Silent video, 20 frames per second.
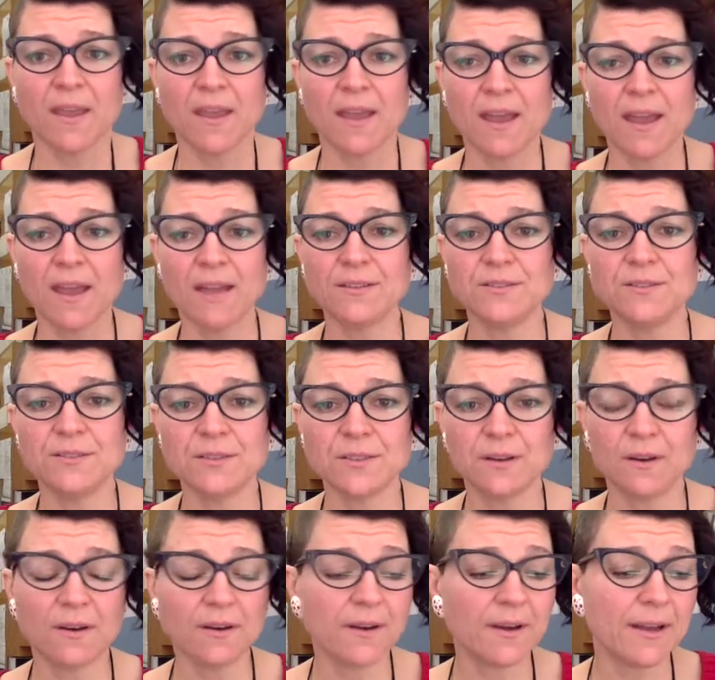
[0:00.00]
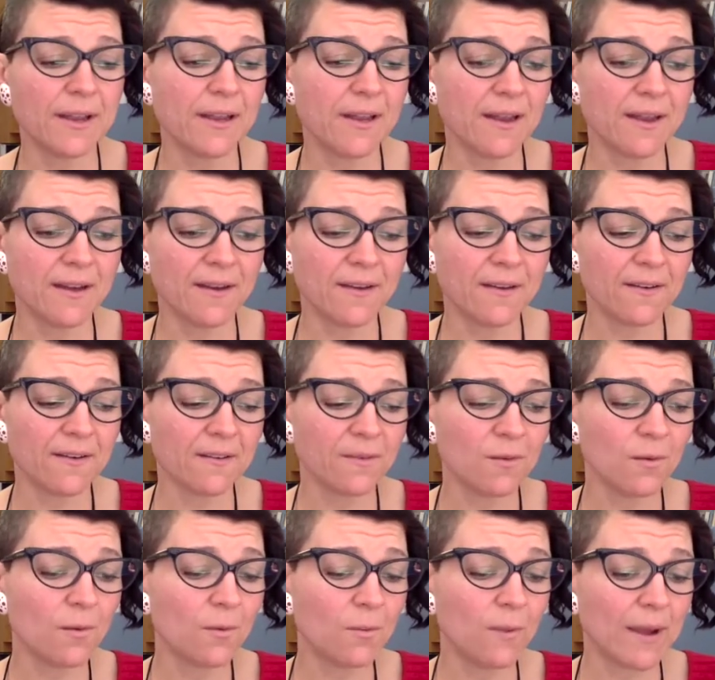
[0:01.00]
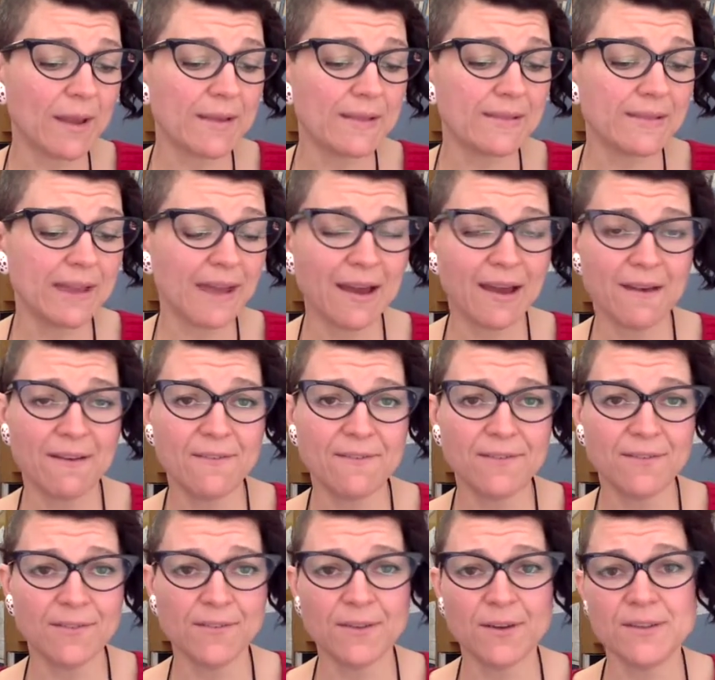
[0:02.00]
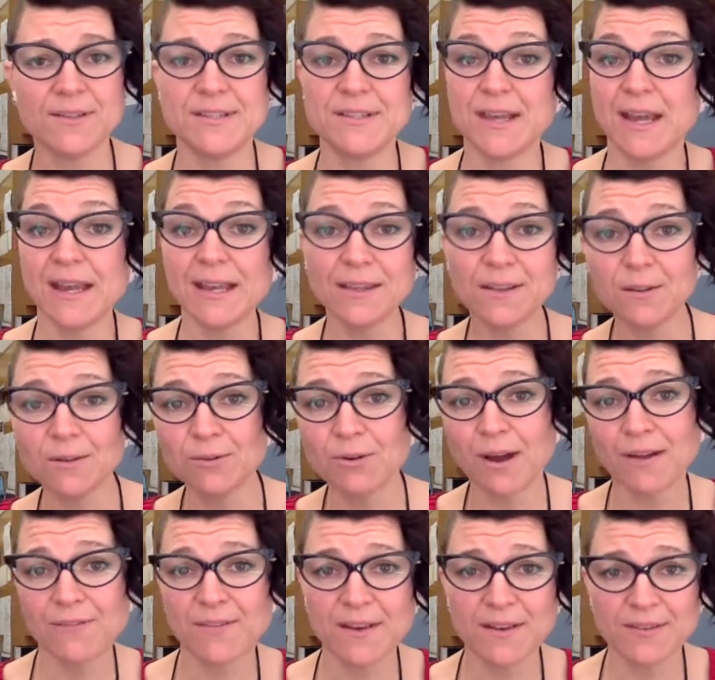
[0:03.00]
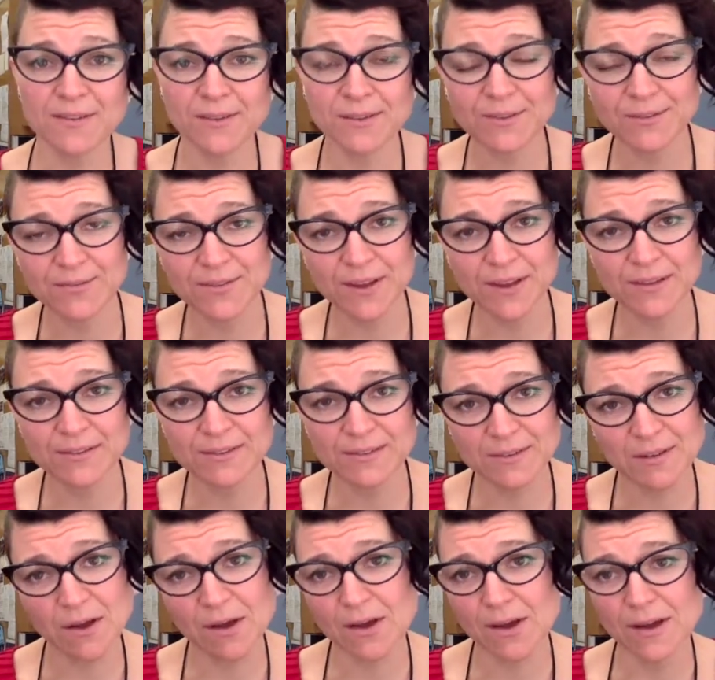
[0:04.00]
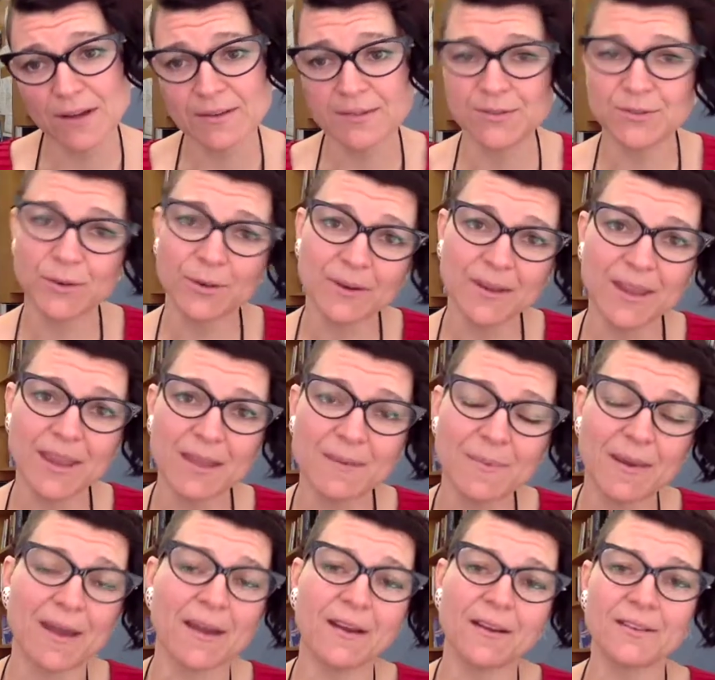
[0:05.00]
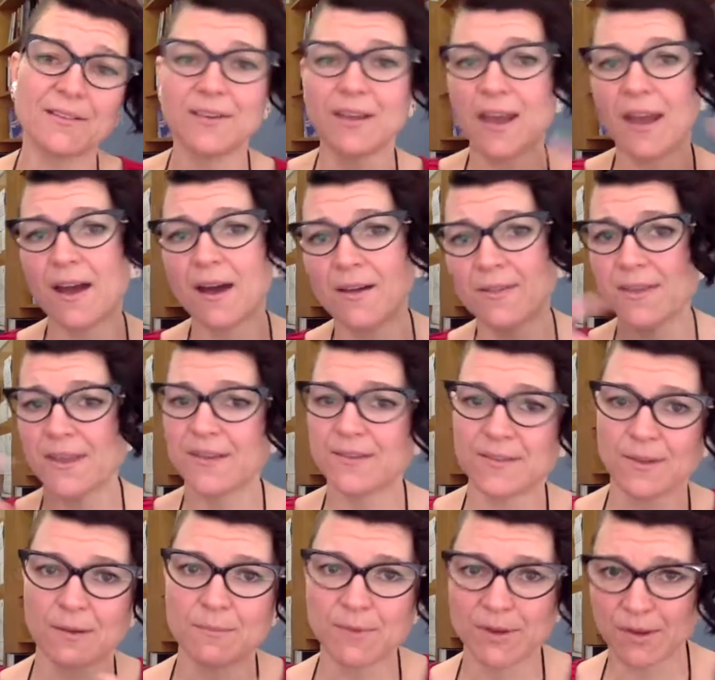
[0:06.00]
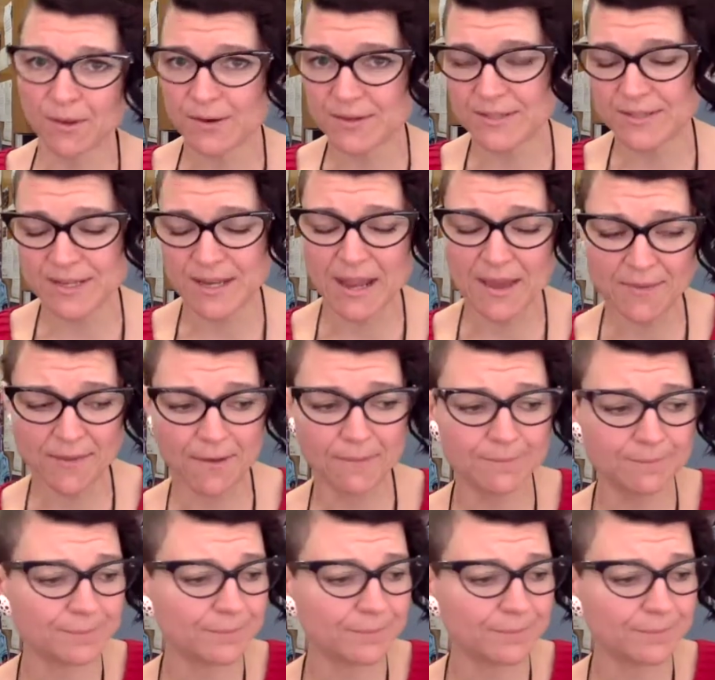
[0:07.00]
And I always have those daggy little graphics on the first slide talking about how the assignment goes together.